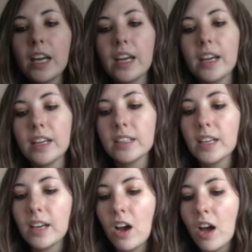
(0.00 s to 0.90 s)
And
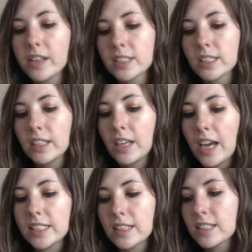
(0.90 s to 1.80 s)
honestly,
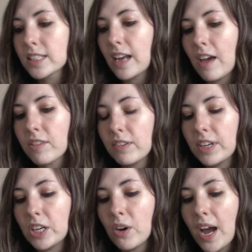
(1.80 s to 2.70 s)
I say this in every video,